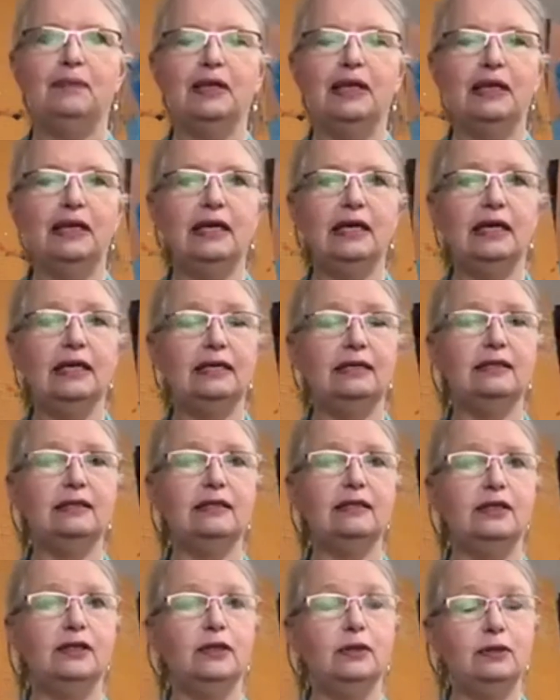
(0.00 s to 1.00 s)
is
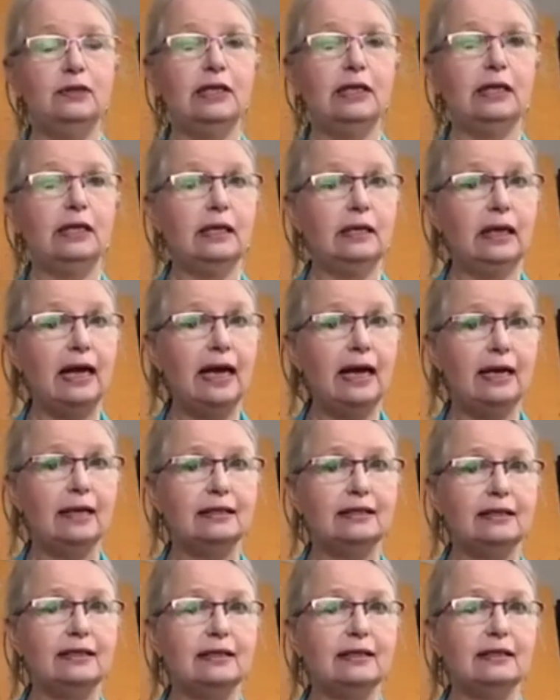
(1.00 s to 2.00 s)
using
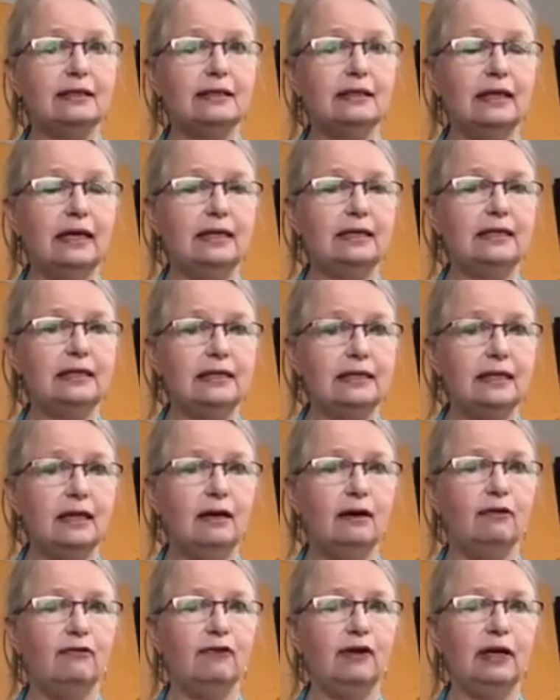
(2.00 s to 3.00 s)
less
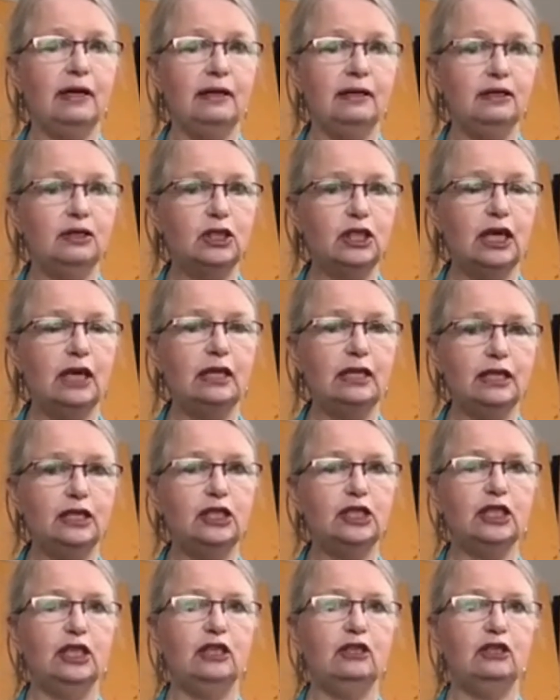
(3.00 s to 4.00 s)
stuff and
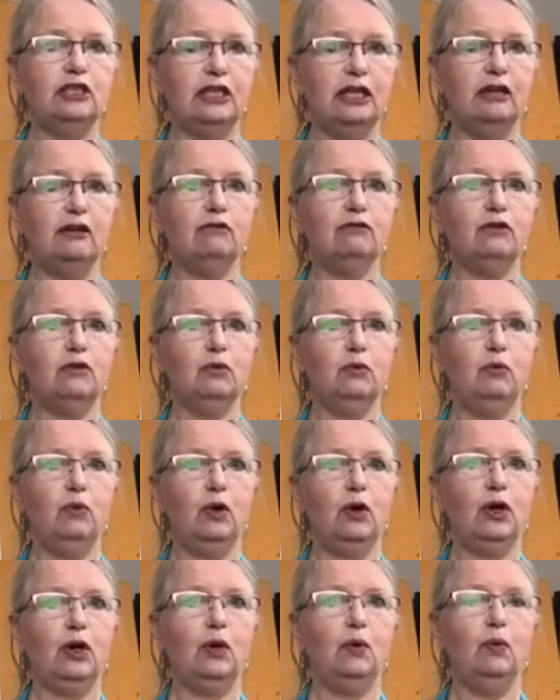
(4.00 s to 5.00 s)
challenging yourself to
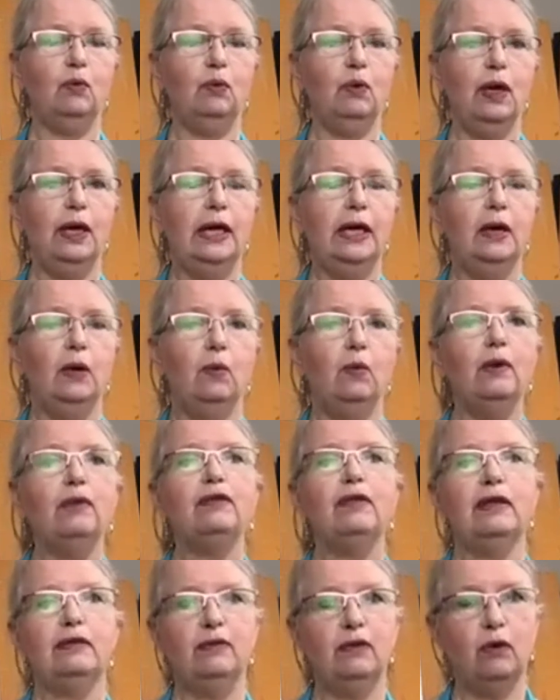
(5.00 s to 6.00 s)
work
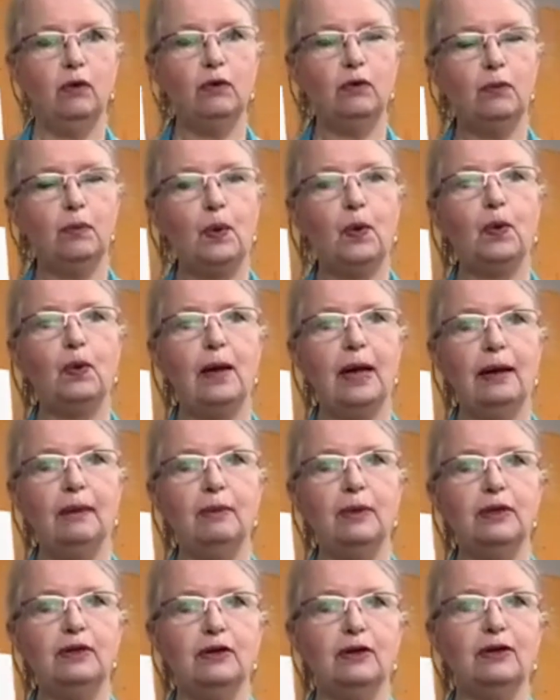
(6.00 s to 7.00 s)
within those
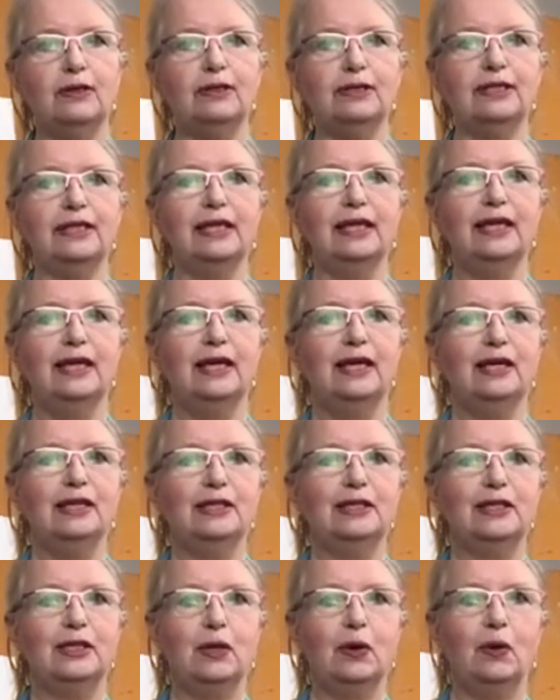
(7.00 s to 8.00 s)
parameters.
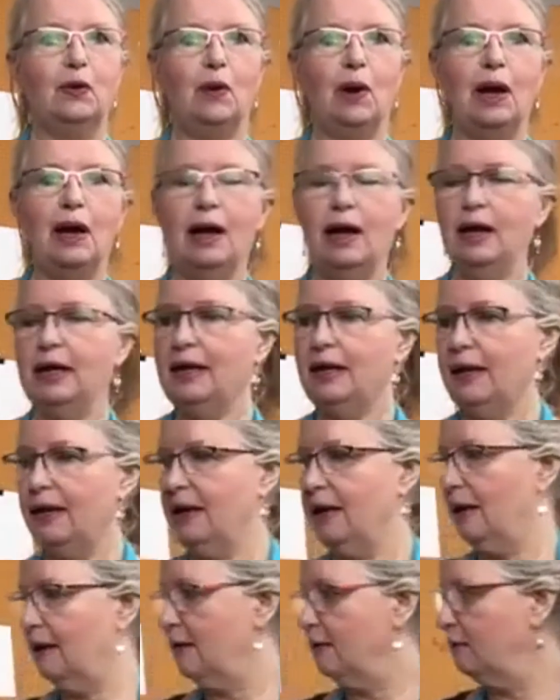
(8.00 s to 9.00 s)
So I
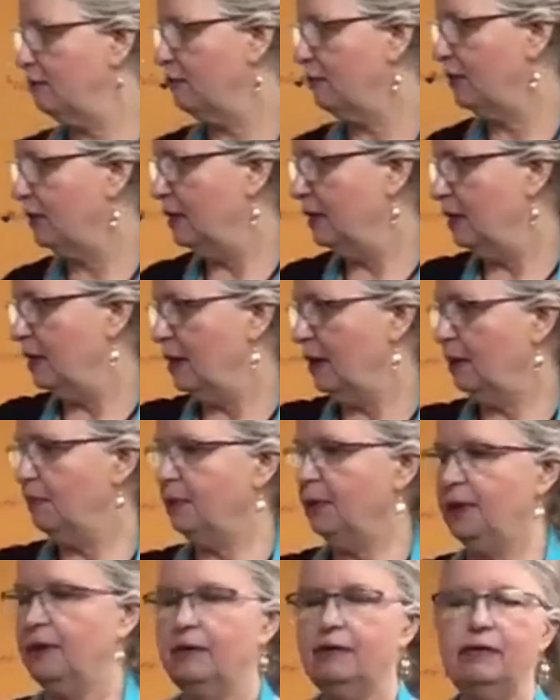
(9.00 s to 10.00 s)
have up
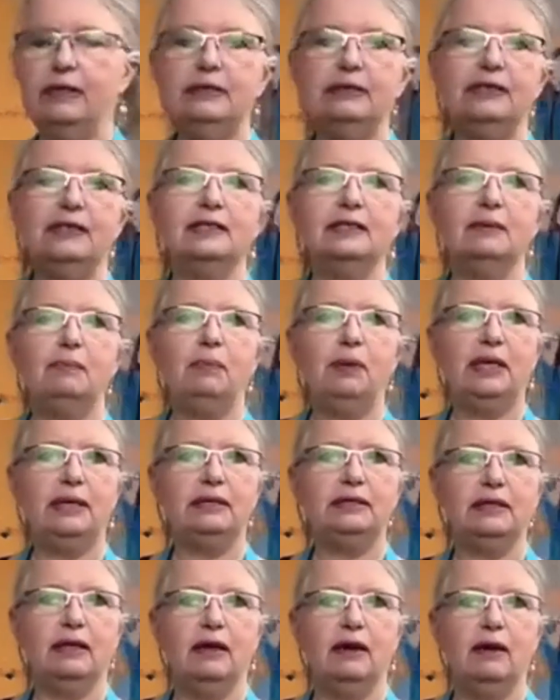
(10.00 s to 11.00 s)
here, this is a piece
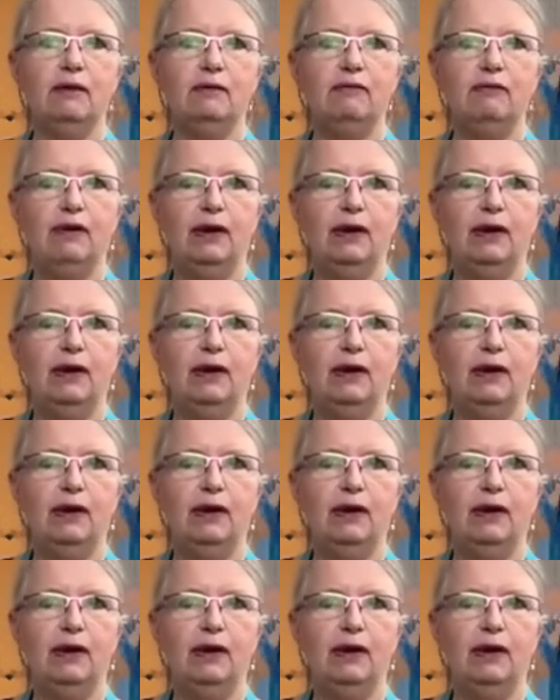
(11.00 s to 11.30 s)
of